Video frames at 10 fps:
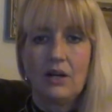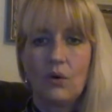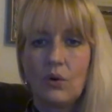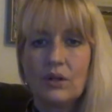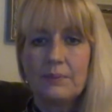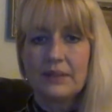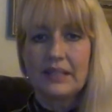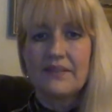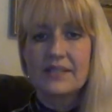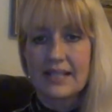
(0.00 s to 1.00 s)
Or
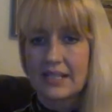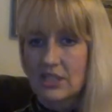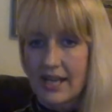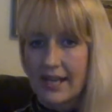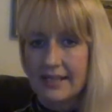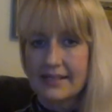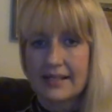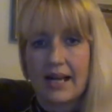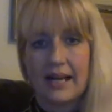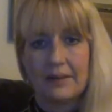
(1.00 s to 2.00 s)
beliefs such as,
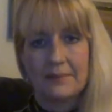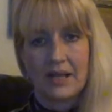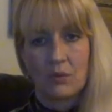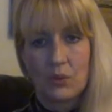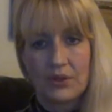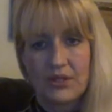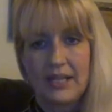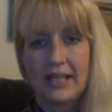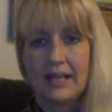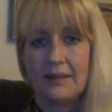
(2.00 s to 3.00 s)
I am not
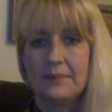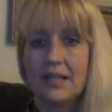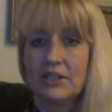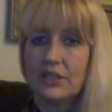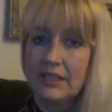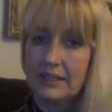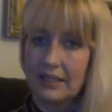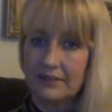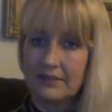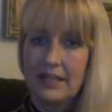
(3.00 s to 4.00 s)
worthy, I'm not good
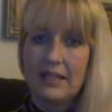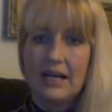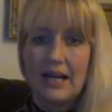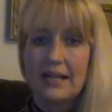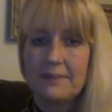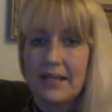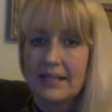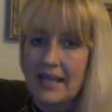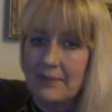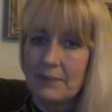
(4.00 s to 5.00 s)
enough, I am
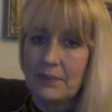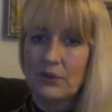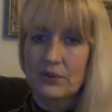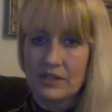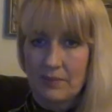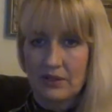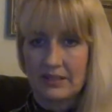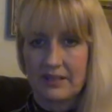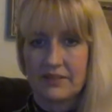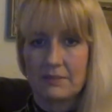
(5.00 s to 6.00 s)
not capable or smart
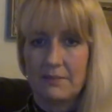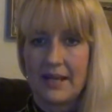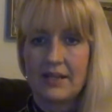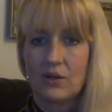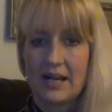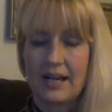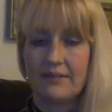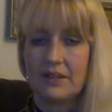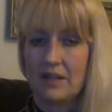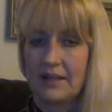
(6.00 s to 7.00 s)
enough to make or
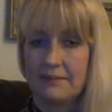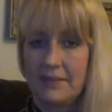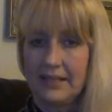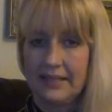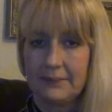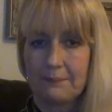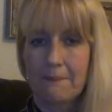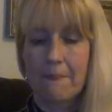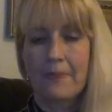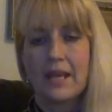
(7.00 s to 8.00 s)
have a lot of money.
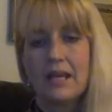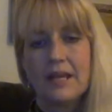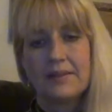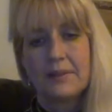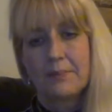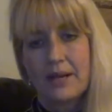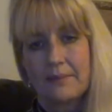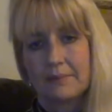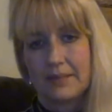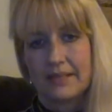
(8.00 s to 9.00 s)
The
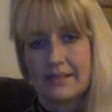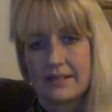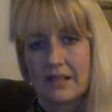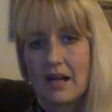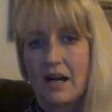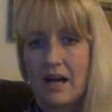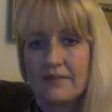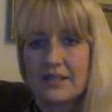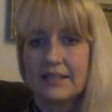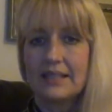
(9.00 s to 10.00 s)
problem is,
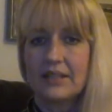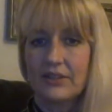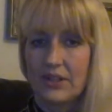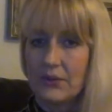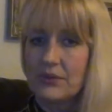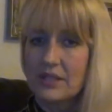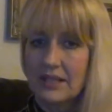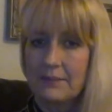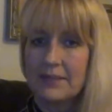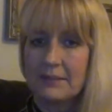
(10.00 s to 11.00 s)
often those
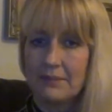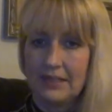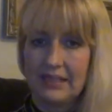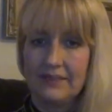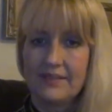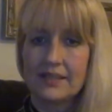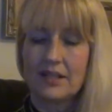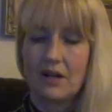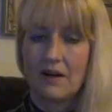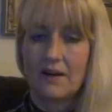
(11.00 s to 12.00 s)
limiting beliefs
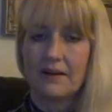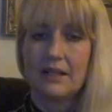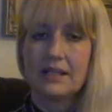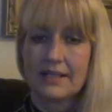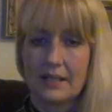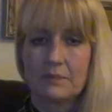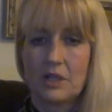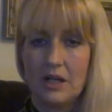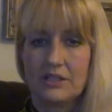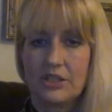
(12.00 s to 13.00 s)
are
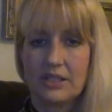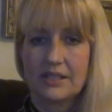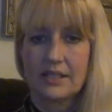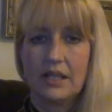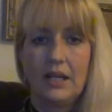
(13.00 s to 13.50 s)
subconscious.